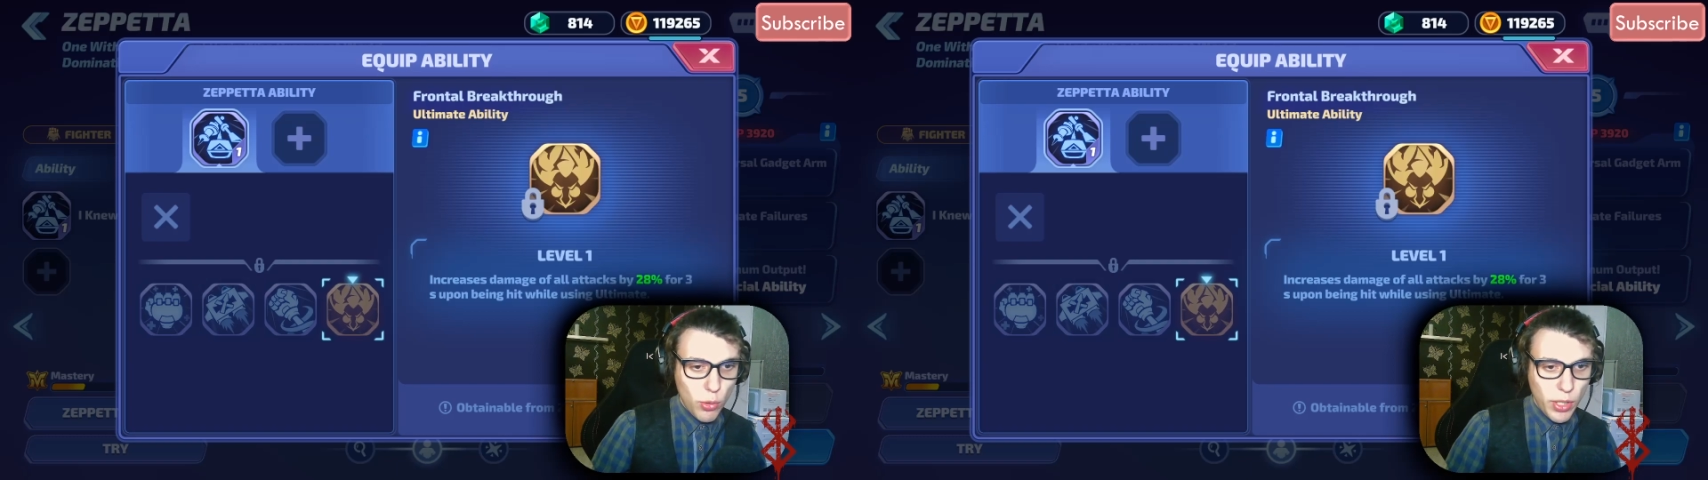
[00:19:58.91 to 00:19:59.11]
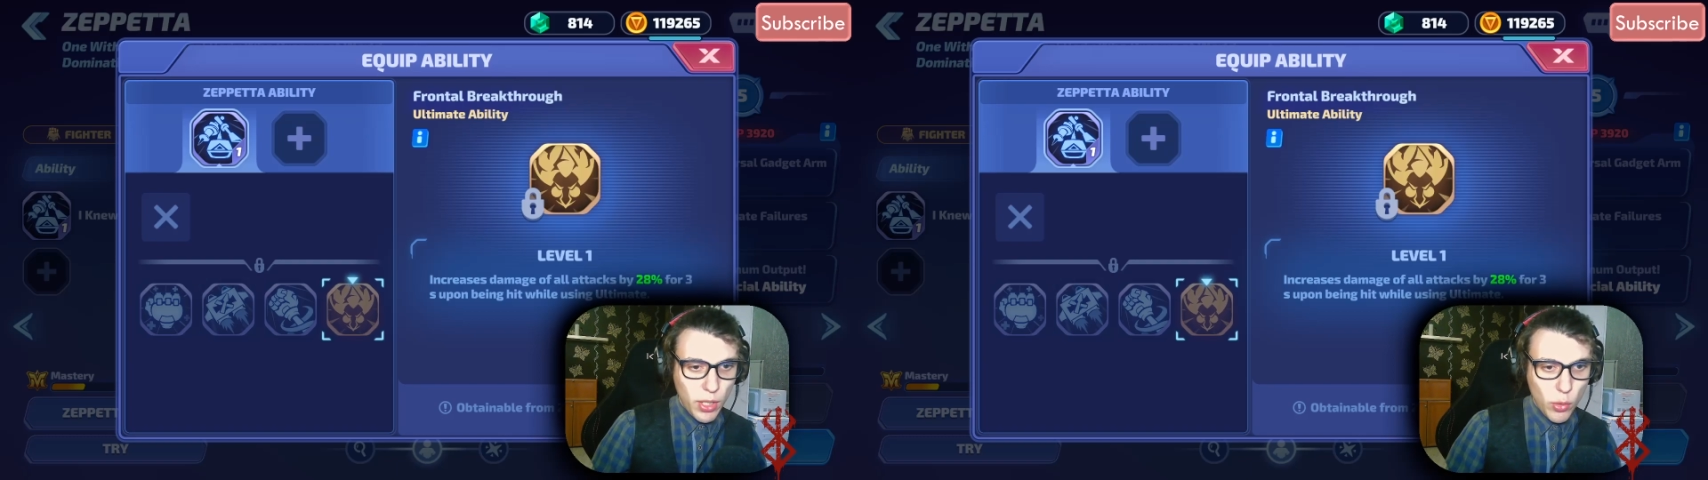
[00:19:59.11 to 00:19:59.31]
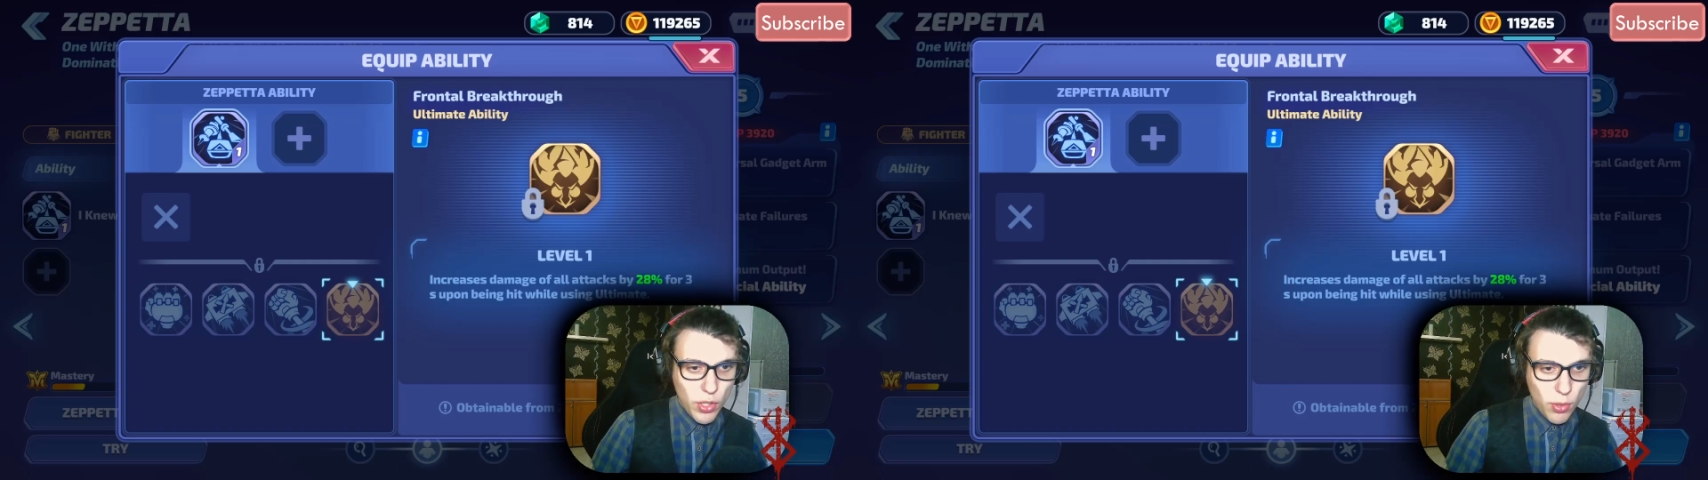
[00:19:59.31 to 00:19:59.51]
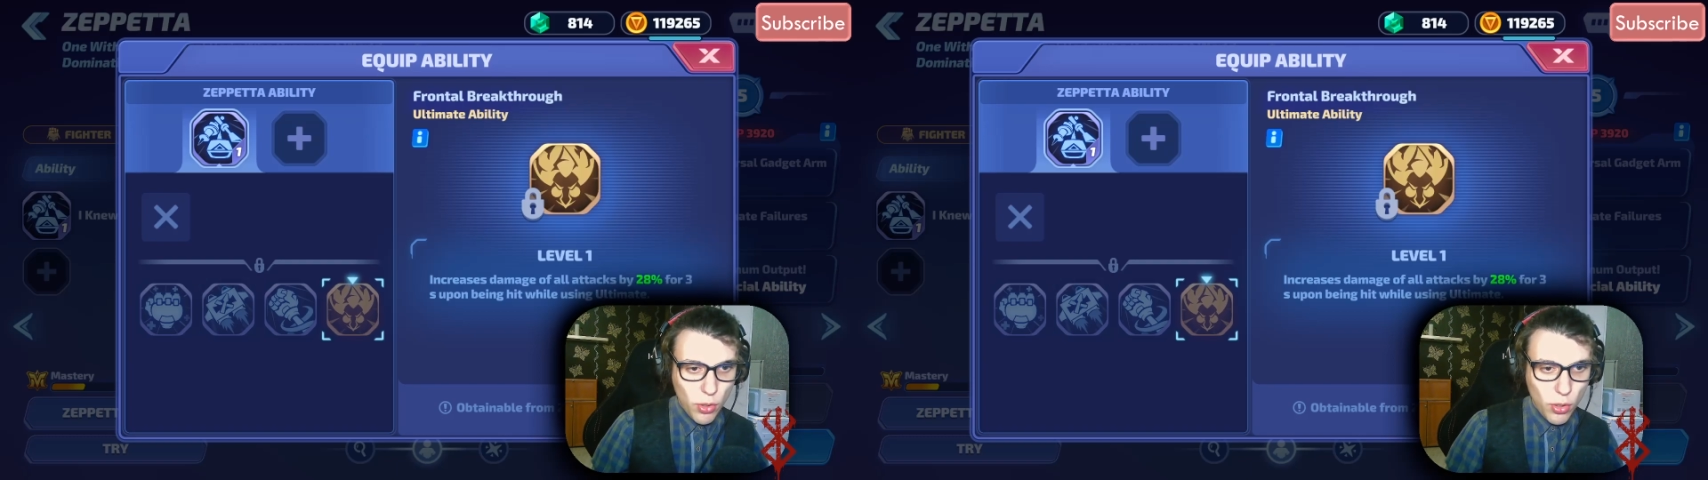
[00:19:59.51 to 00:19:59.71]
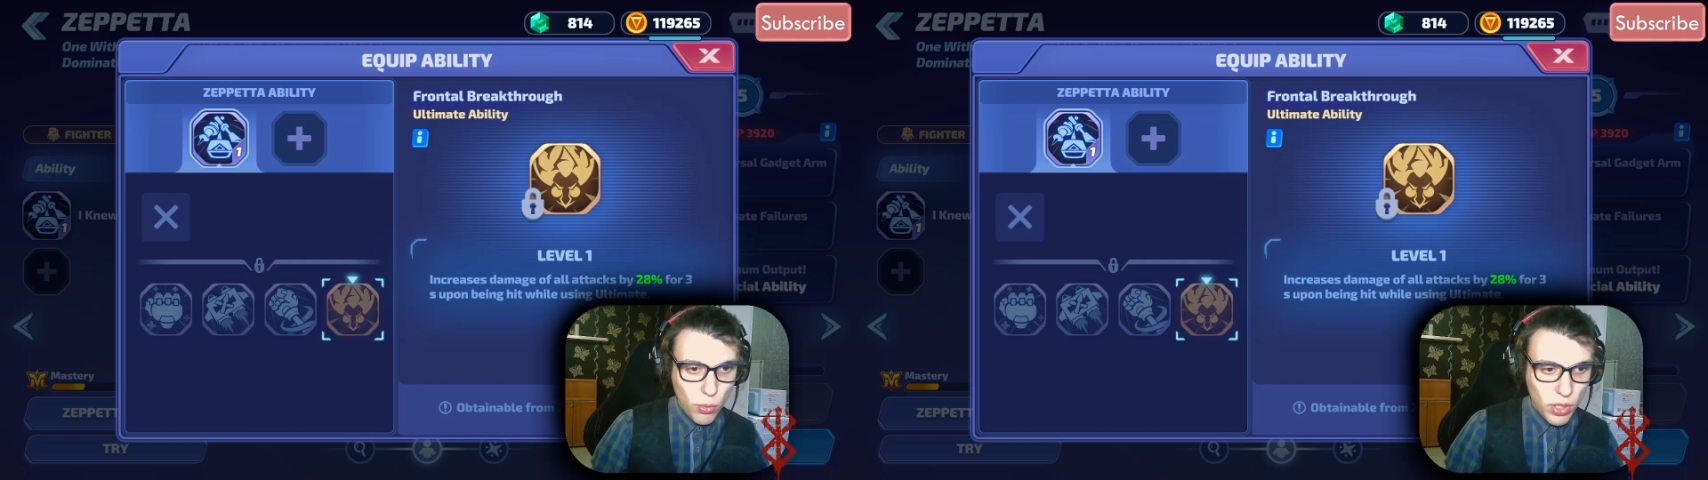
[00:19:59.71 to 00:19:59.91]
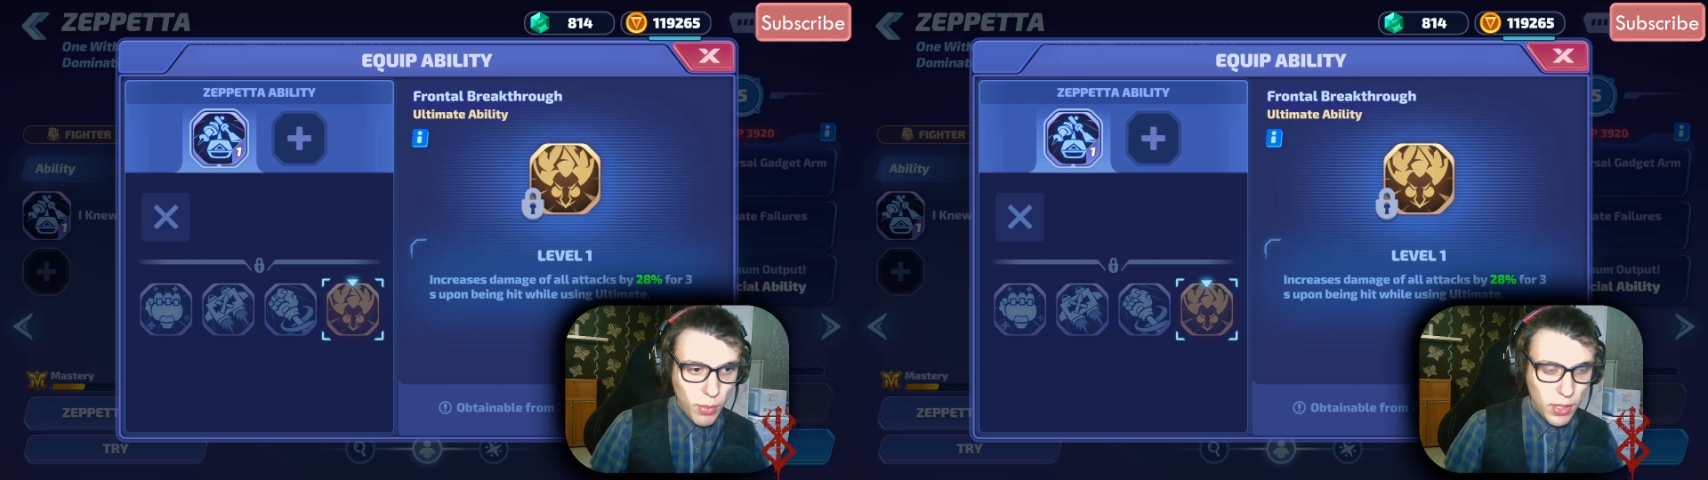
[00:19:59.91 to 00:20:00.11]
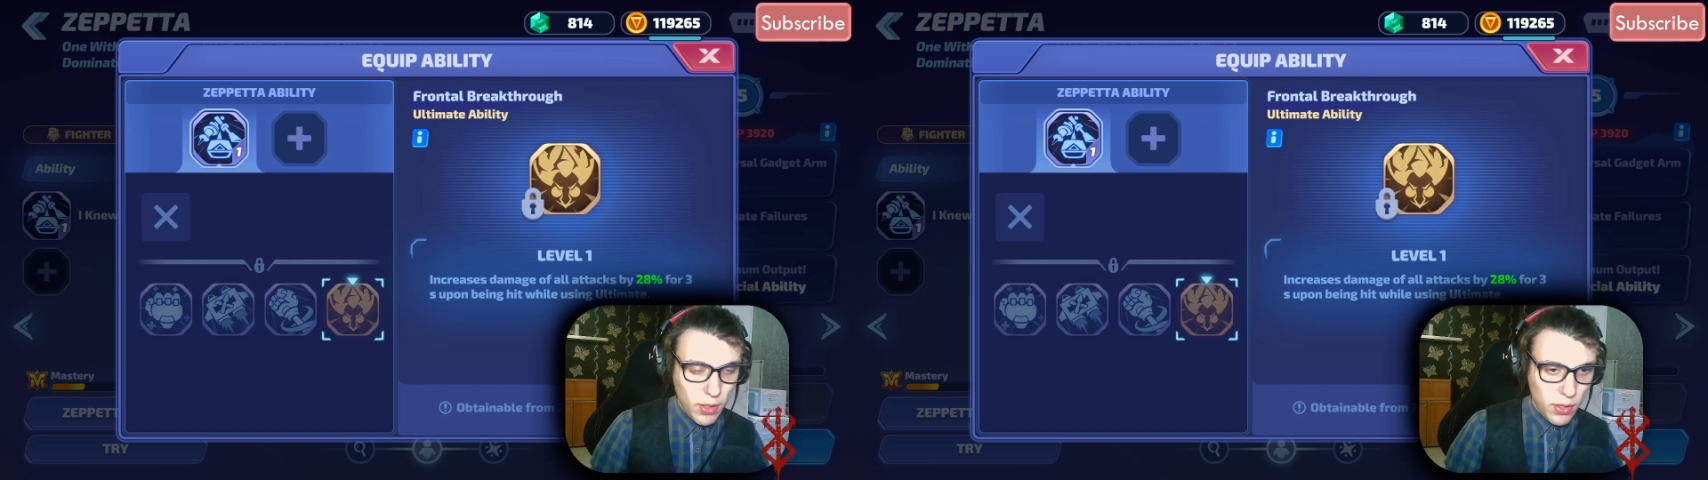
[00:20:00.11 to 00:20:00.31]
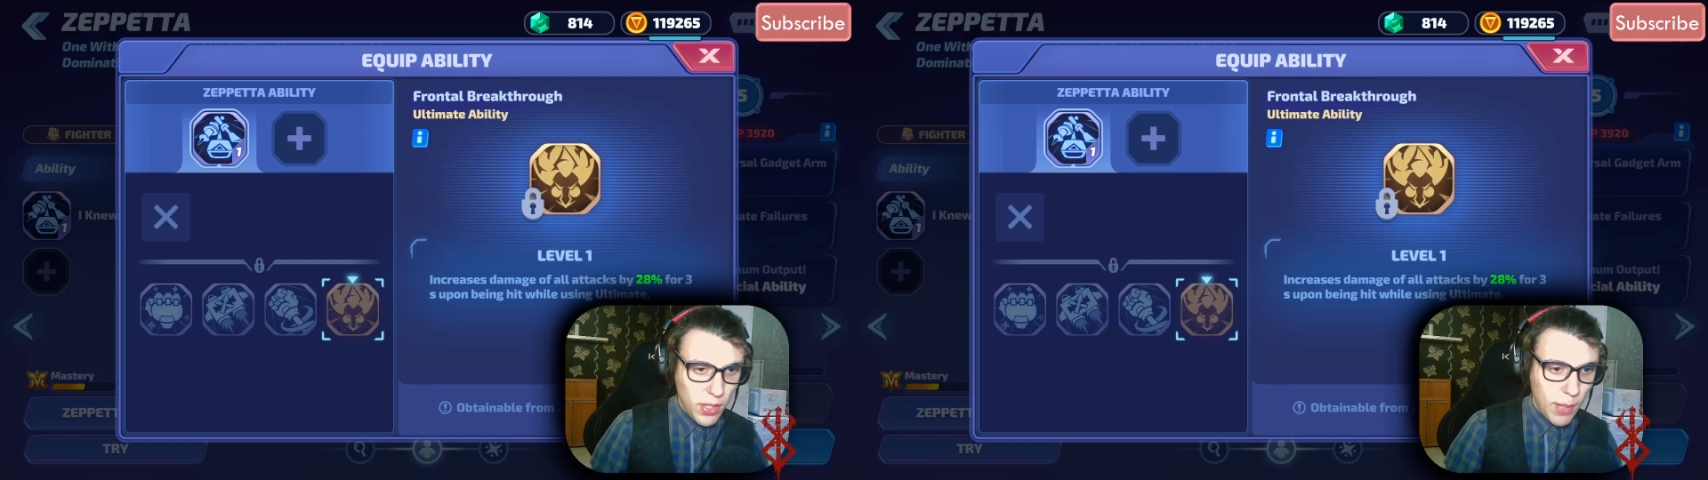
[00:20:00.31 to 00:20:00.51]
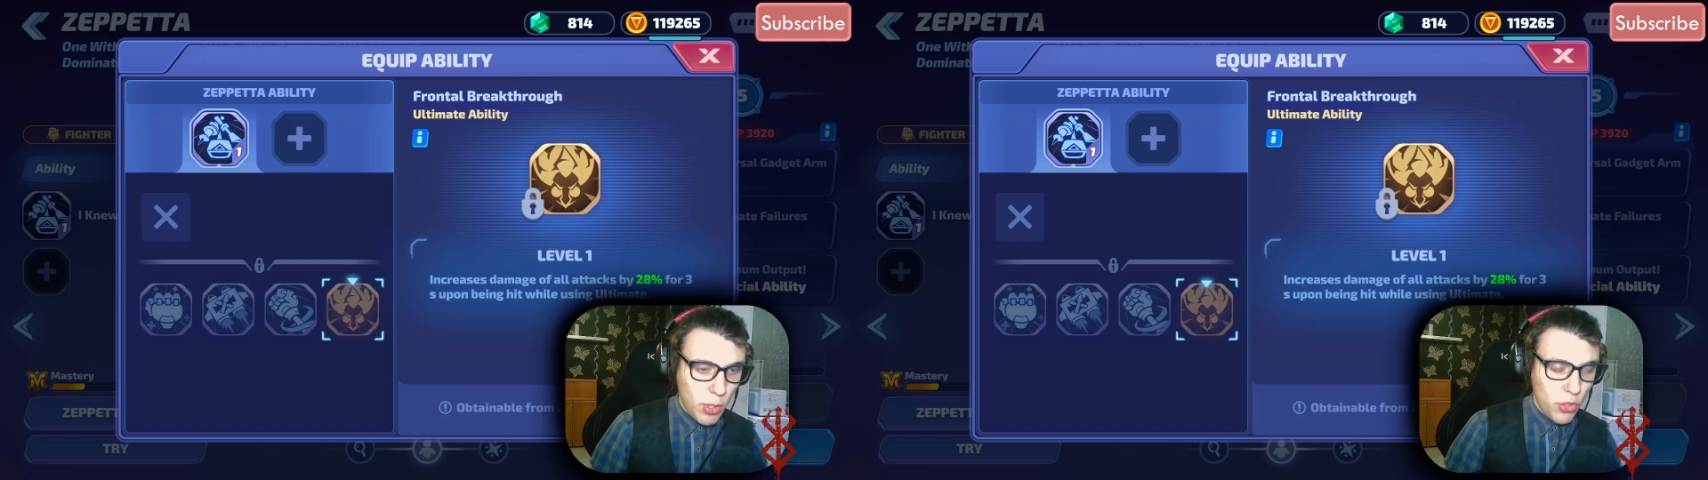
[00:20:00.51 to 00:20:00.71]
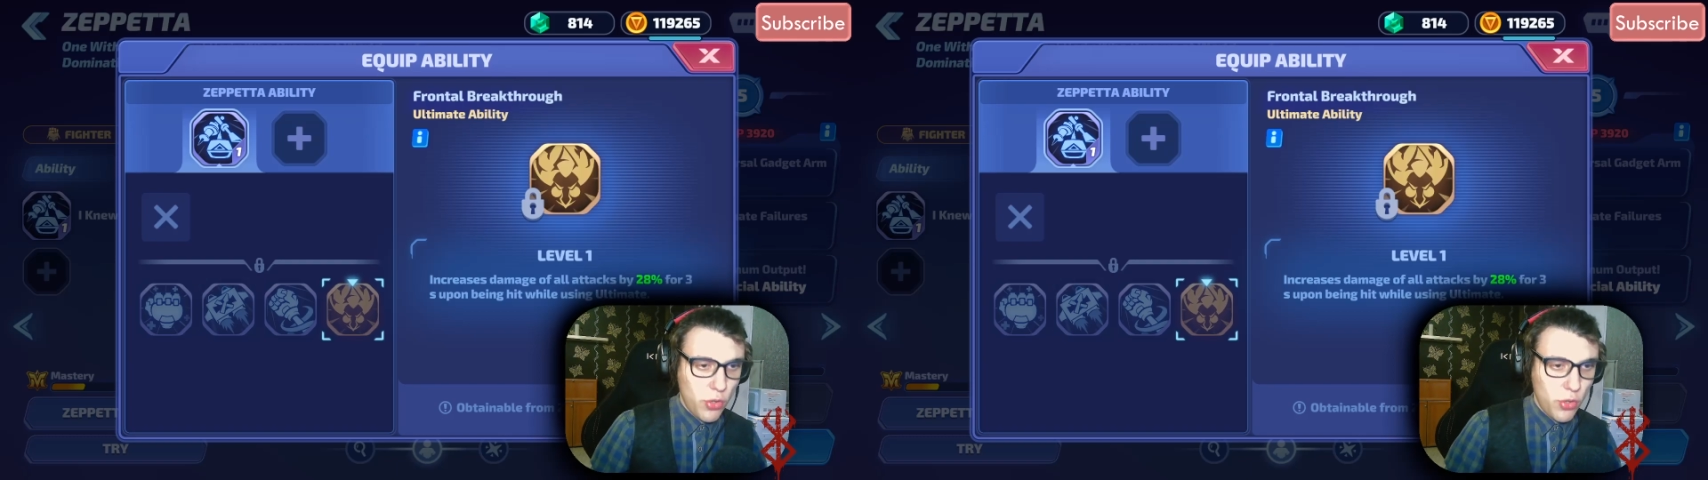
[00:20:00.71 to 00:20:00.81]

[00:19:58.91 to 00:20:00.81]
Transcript: increase your ultimate damage.